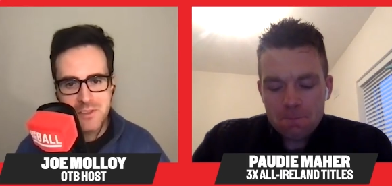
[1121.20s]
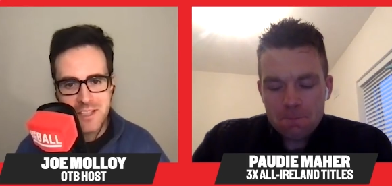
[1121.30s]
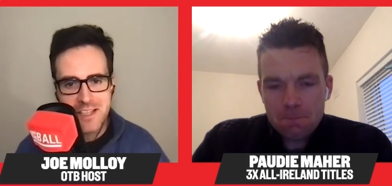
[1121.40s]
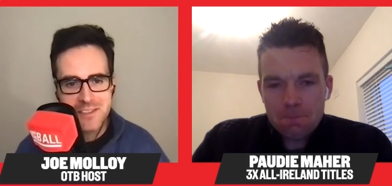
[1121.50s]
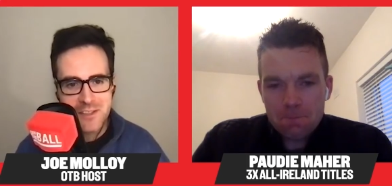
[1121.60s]

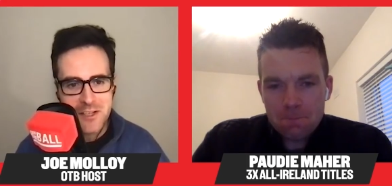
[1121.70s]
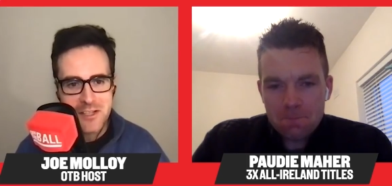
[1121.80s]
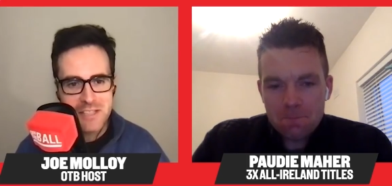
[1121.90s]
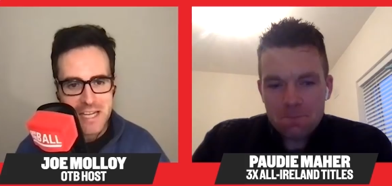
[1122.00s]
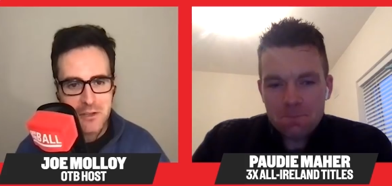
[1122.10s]
Speaker 1: success
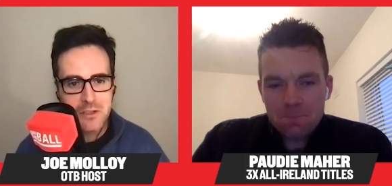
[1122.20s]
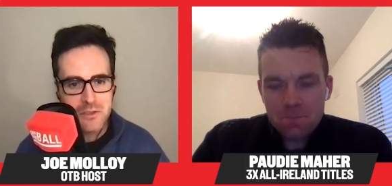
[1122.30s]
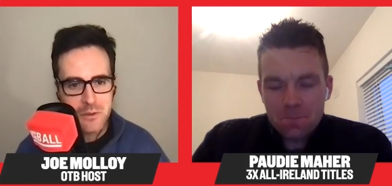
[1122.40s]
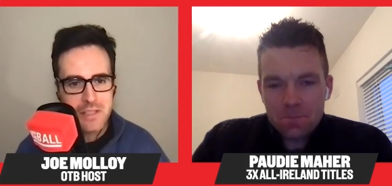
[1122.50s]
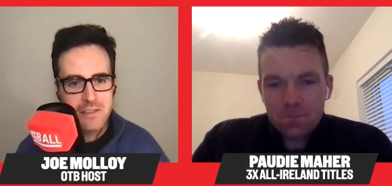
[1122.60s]
kind of a
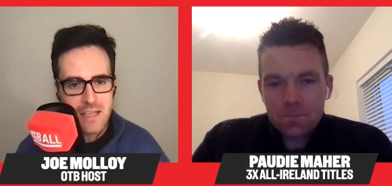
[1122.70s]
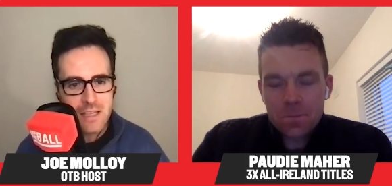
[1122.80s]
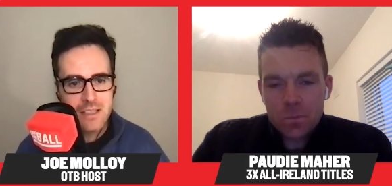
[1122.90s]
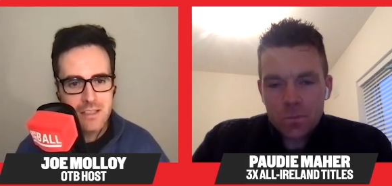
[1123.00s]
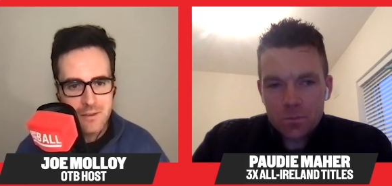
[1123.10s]
narrative. So I'd
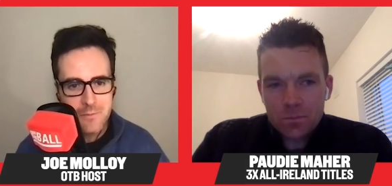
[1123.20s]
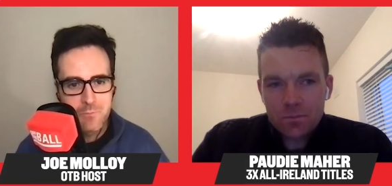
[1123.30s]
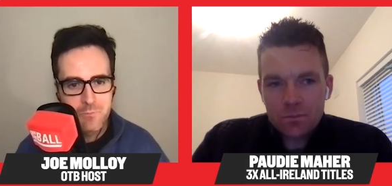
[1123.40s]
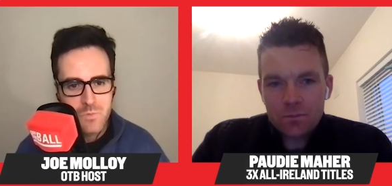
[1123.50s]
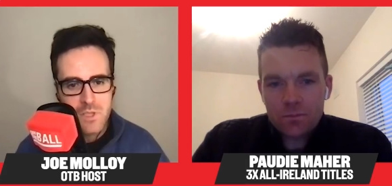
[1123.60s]
say
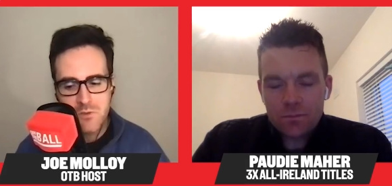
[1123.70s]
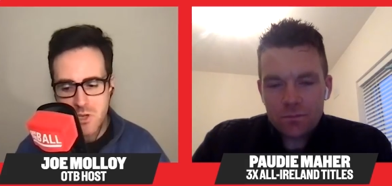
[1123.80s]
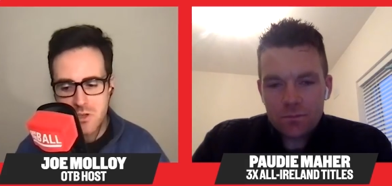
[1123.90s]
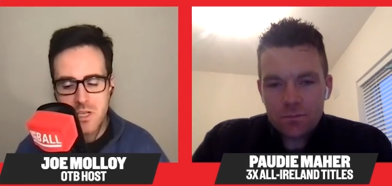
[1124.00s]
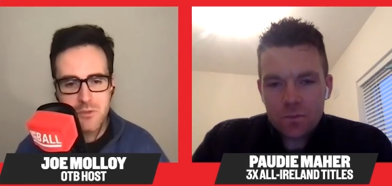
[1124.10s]
you've
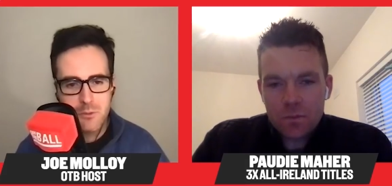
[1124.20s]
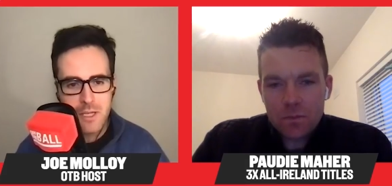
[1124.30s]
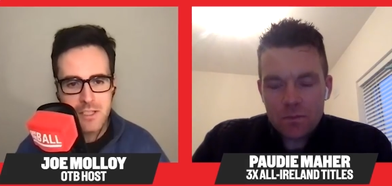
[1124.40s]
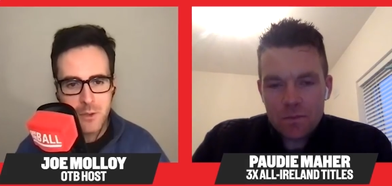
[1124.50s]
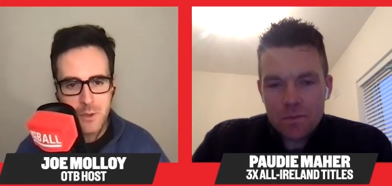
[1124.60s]
turned off the
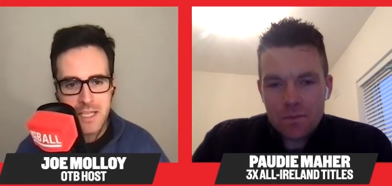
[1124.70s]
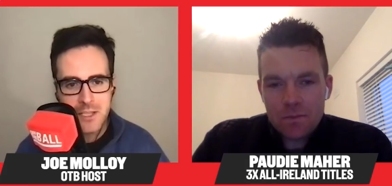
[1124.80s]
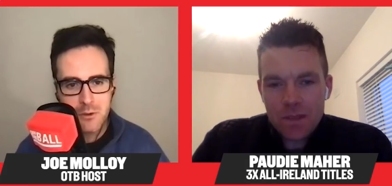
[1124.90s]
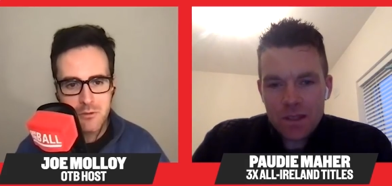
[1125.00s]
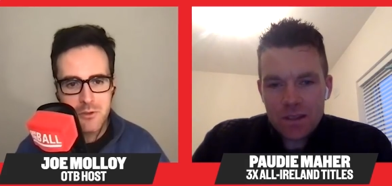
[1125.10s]
radio in
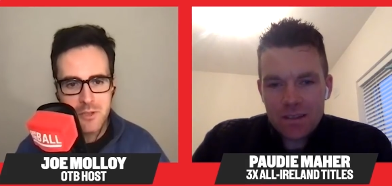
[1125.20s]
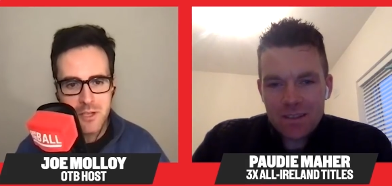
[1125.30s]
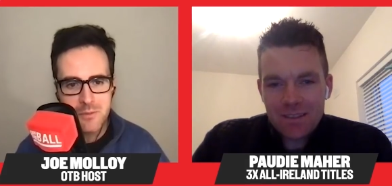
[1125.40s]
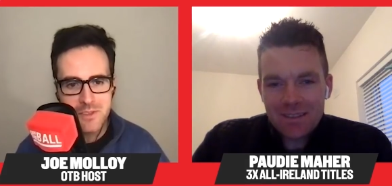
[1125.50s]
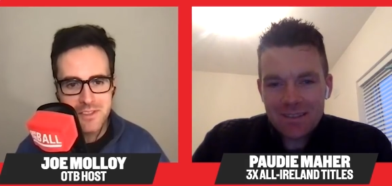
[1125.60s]
anger a few
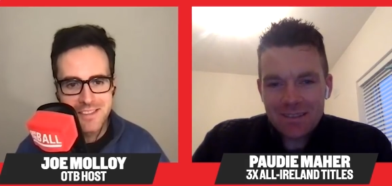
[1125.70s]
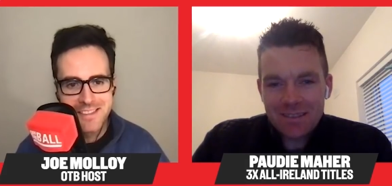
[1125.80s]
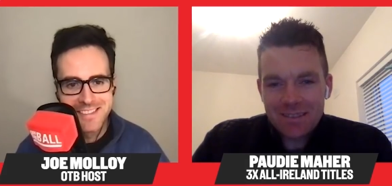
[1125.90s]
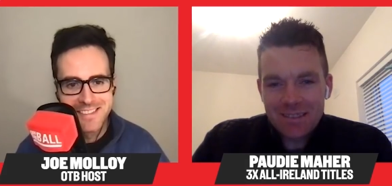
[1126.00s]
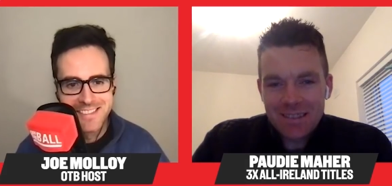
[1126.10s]
times.
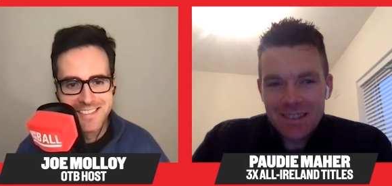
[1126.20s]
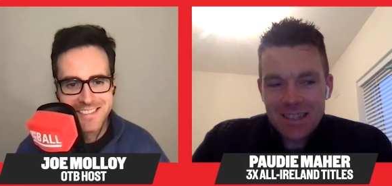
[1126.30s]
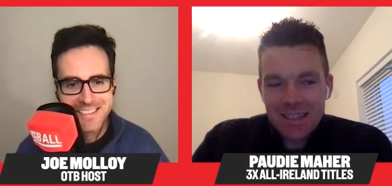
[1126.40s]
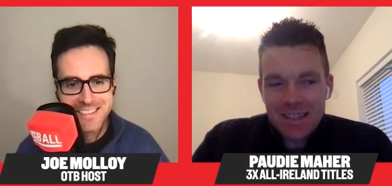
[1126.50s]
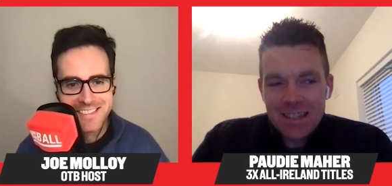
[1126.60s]

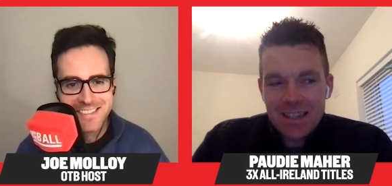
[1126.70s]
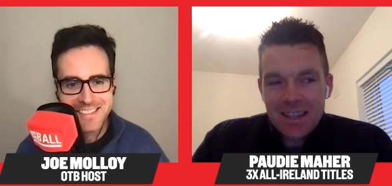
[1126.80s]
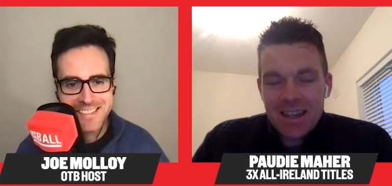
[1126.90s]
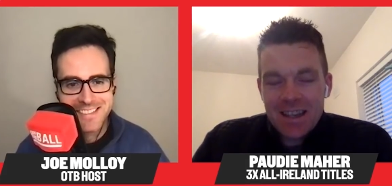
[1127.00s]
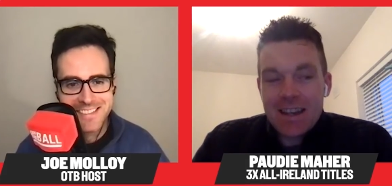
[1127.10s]

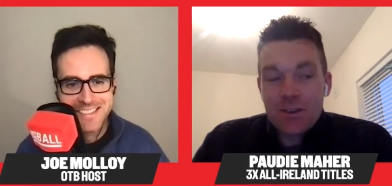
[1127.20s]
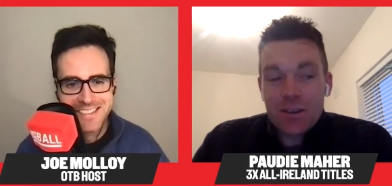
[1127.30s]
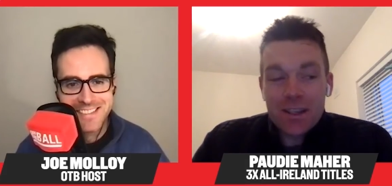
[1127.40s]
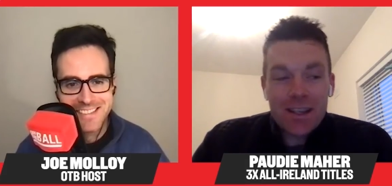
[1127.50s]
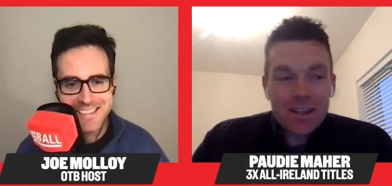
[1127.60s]
Speaker 2: Uh, look,
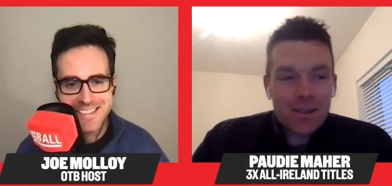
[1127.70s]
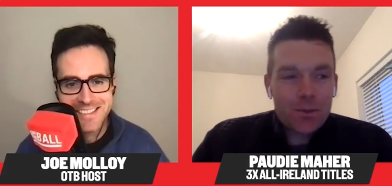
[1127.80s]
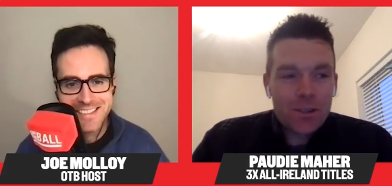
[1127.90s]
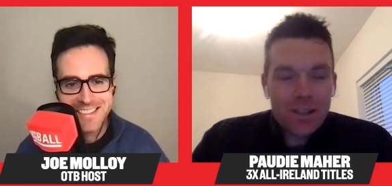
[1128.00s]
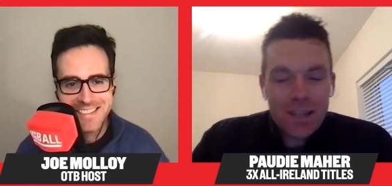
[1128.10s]
again, I
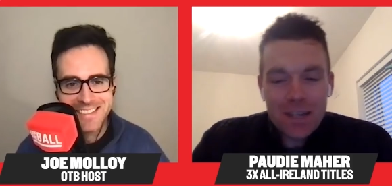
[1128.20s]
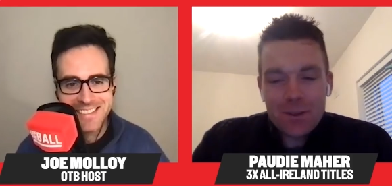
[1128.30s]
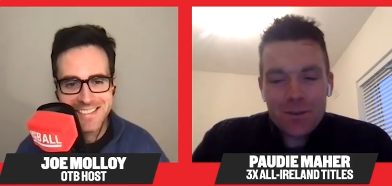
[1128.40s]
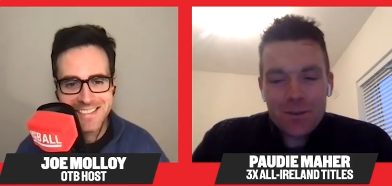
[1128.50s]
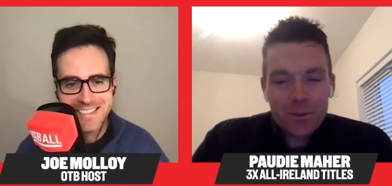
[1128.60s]
suppose it
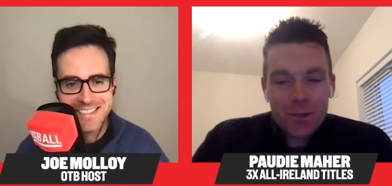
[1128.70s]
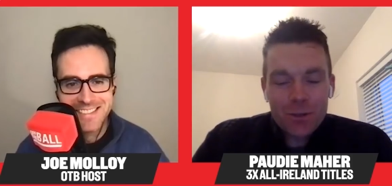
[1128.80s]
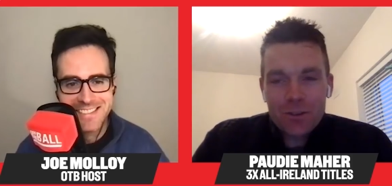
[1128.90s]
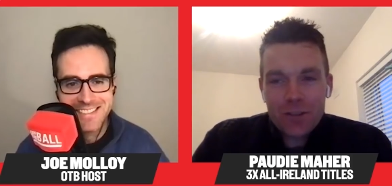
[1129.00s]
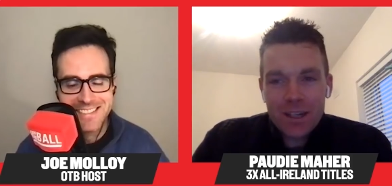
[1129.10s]
you, you
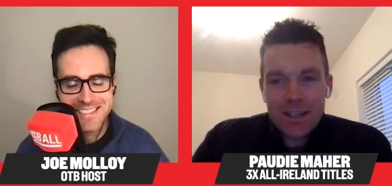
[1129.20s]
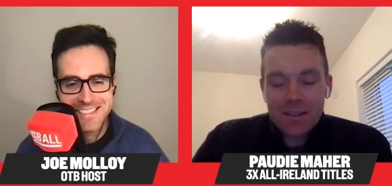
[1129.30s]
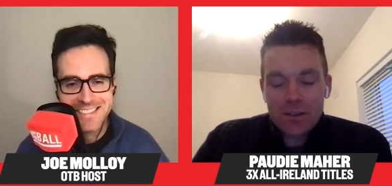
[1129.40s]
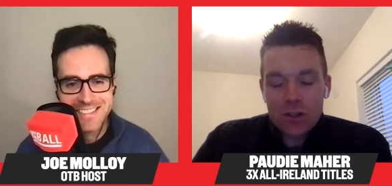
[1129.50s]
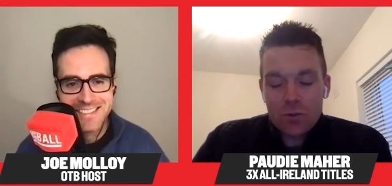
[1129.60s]
weren't trying to
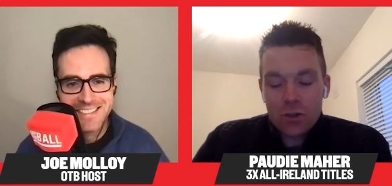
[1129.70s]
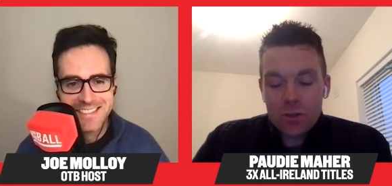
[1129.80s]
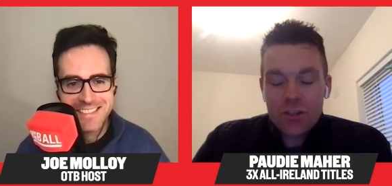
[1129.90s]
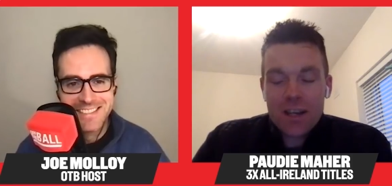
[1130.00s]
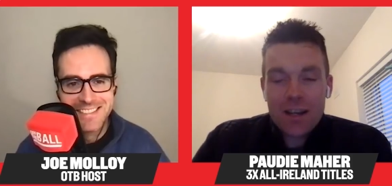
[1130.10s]
listen too much,
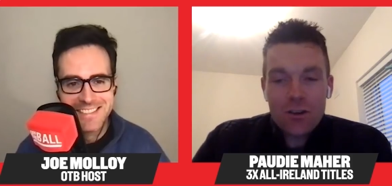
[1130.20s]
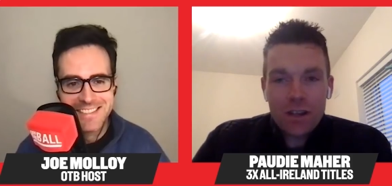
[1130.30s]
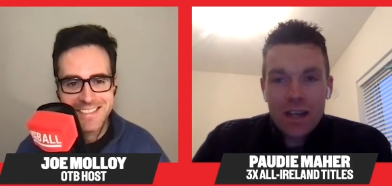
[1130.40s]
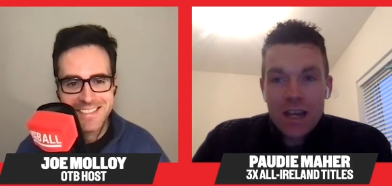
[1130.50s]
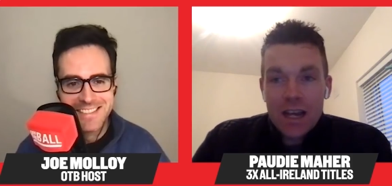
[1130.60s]
but yeah,
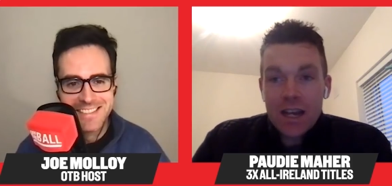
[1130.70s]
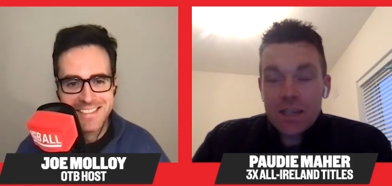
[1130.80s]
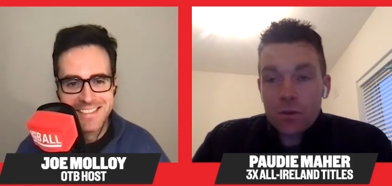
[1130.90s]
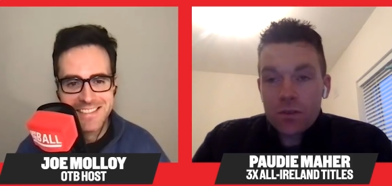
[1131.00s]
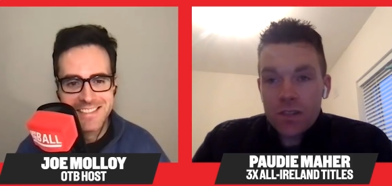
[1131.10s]
look, I
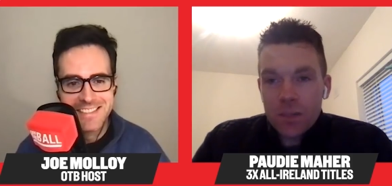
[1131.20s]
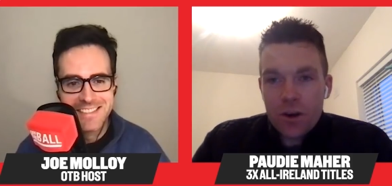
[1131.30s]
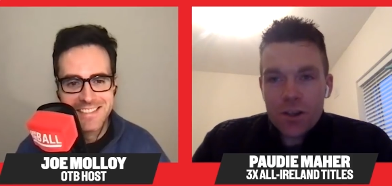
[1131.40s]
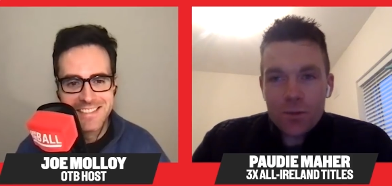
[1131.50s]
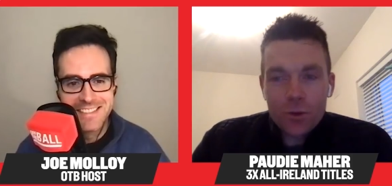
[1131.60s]
suppose
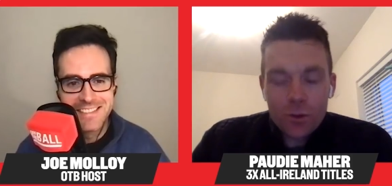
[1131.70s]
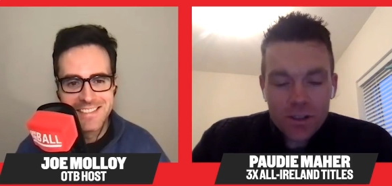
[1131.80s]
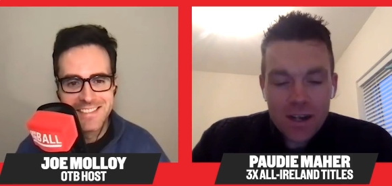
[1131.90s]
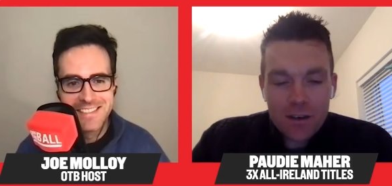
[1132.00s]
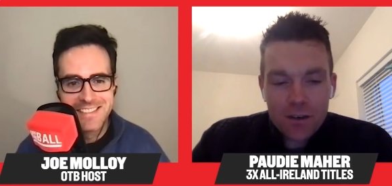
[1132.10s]
Tipperary
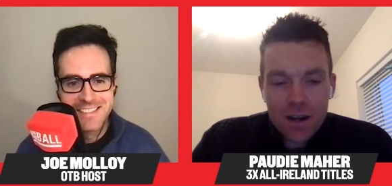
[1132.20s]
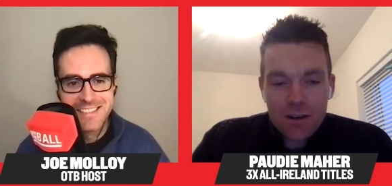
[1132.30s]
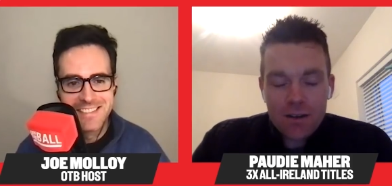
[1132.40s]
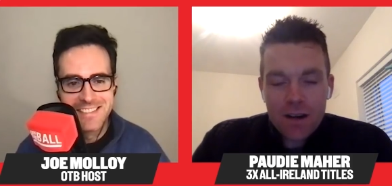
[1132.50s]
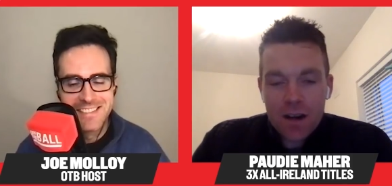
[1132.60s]
supporters are,
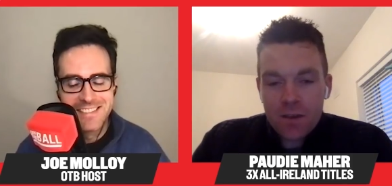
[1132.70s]
are, are